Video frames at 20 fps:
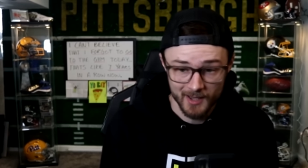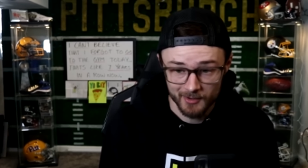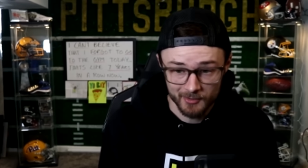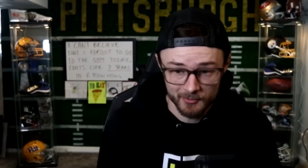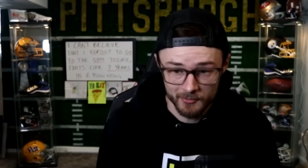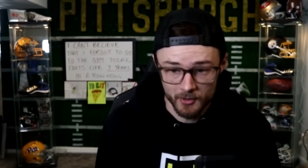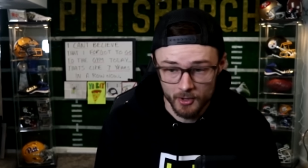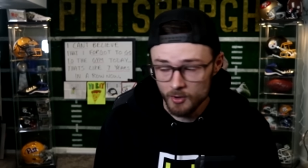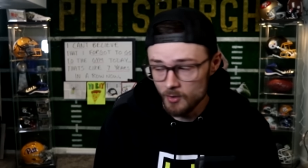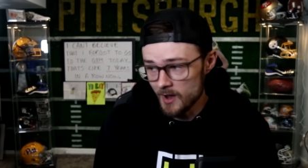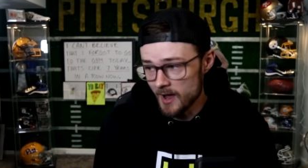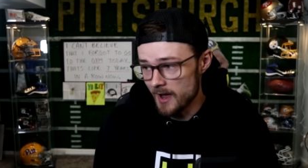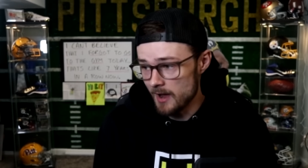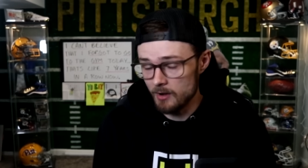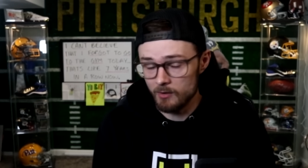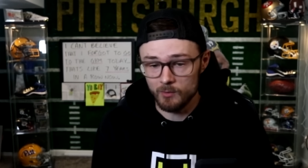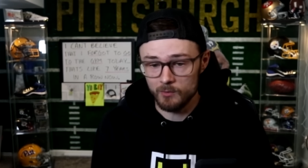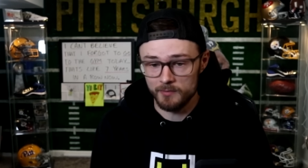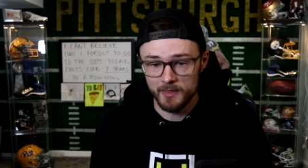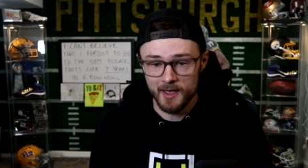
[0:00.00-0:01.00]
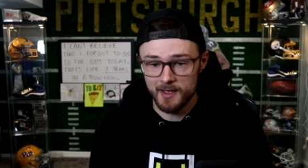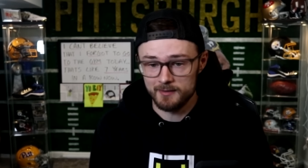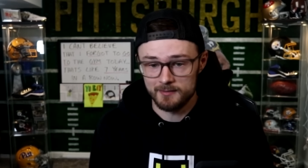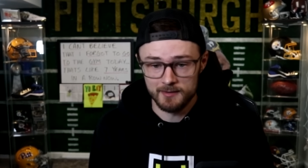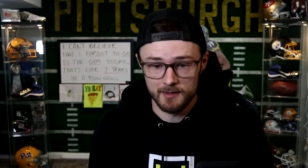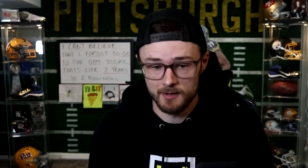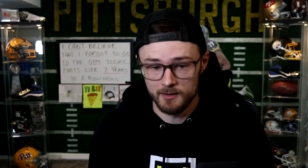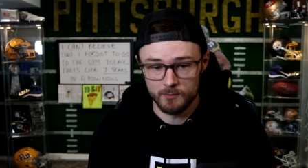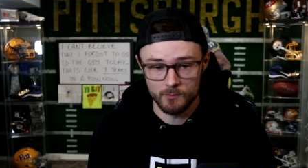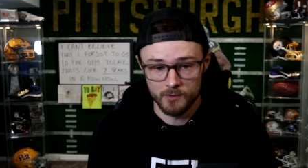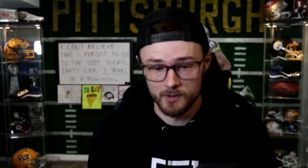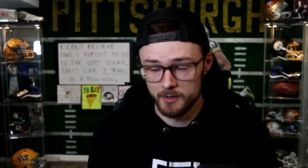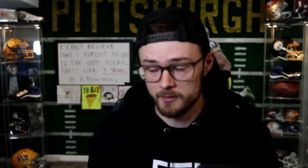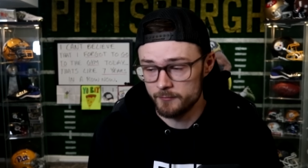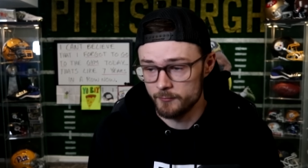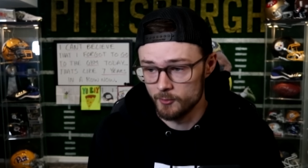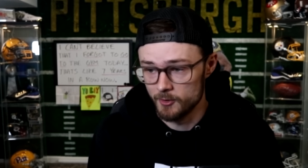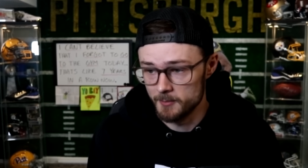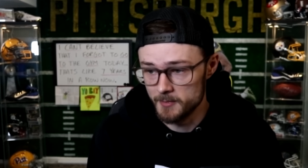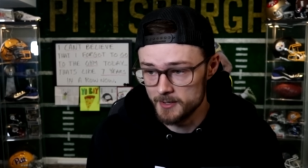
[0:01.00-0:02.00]
I don't know how that didn't work
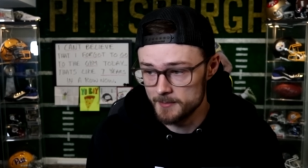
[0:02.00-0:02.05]
for